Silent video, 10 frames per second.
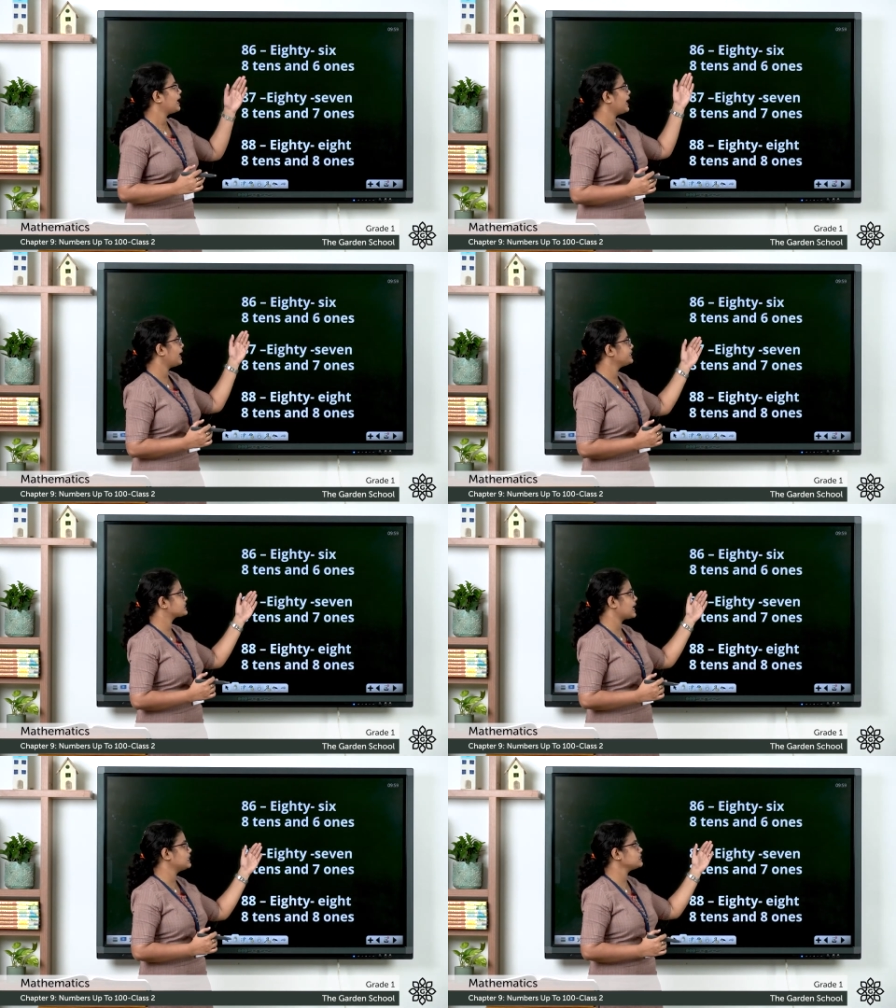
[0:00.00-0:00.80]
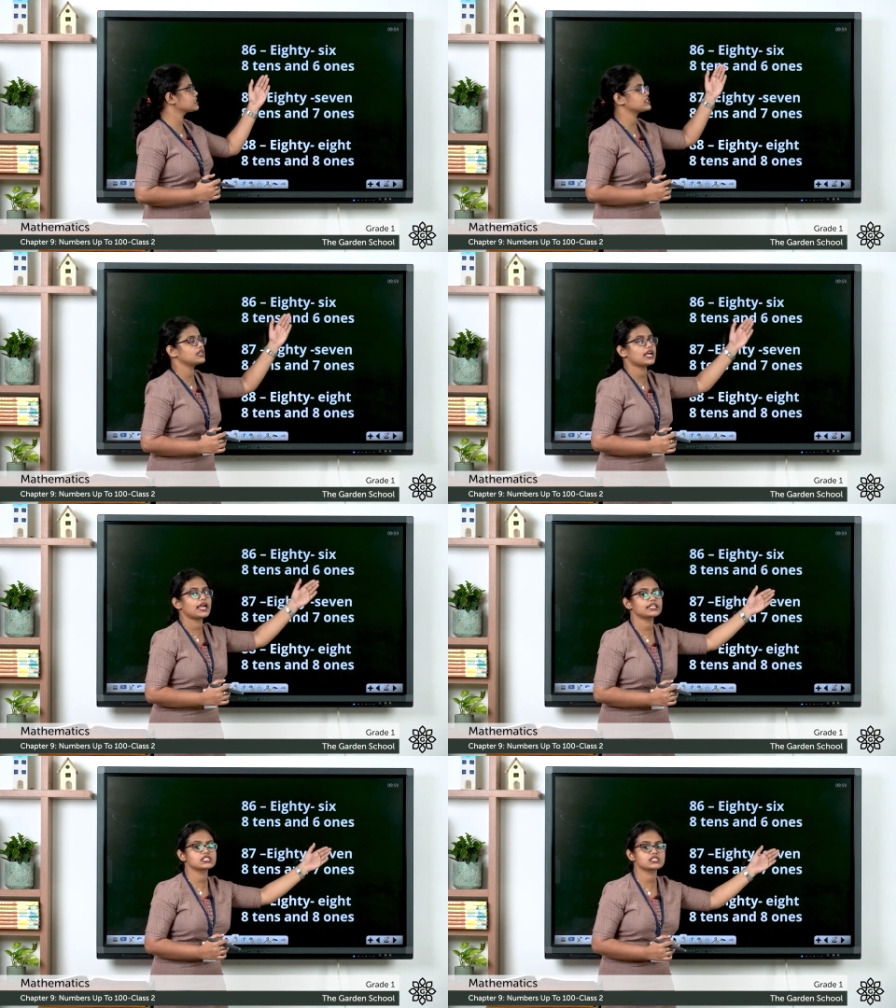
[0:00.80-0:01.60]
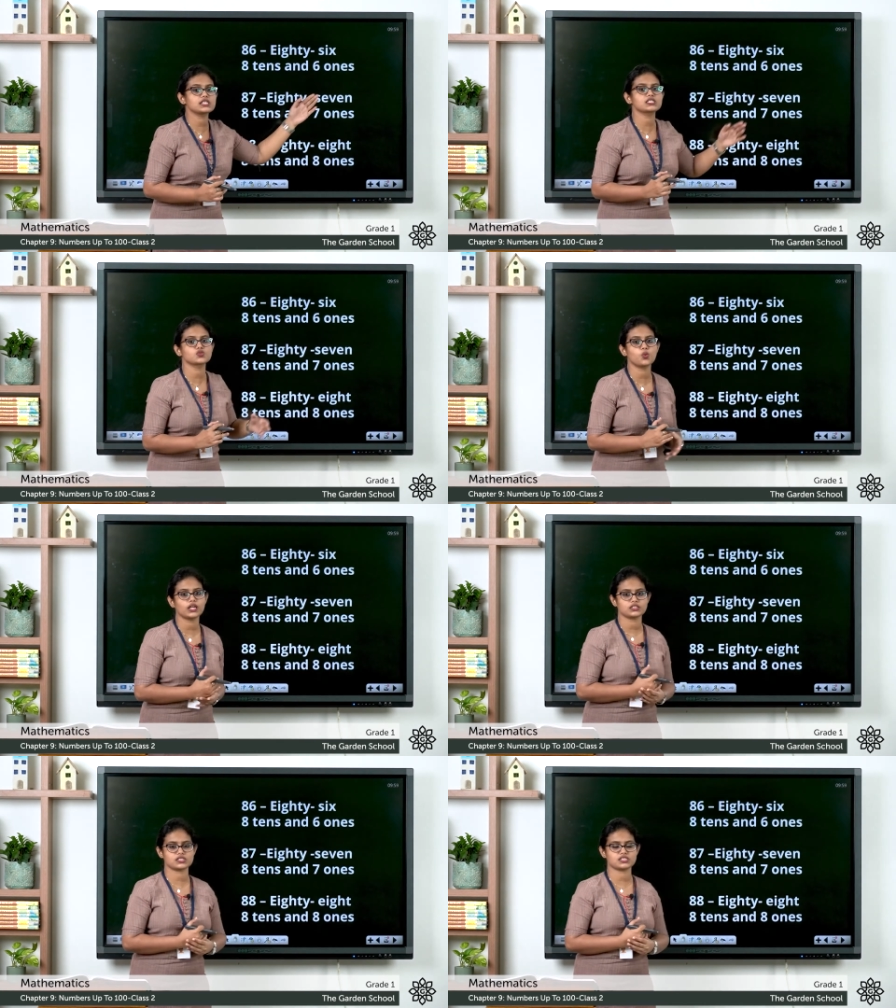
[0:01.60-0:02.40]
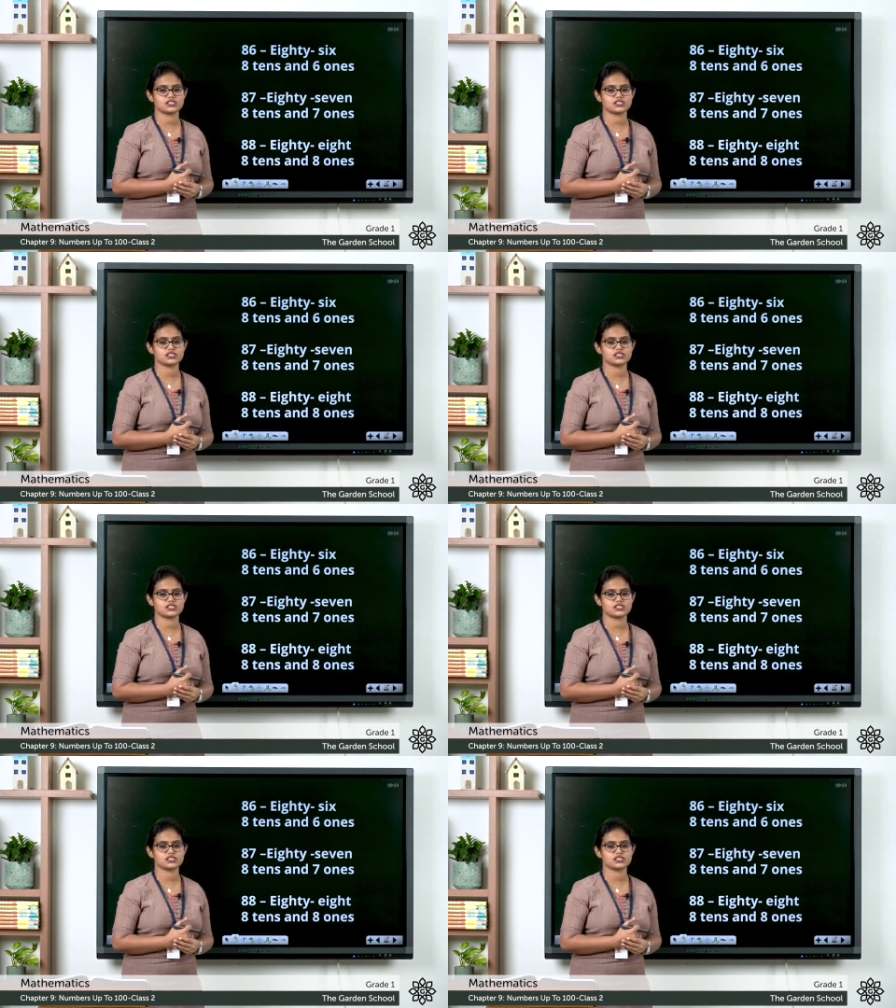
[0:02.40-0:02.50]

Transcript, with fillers: 8 tens and 6 ones.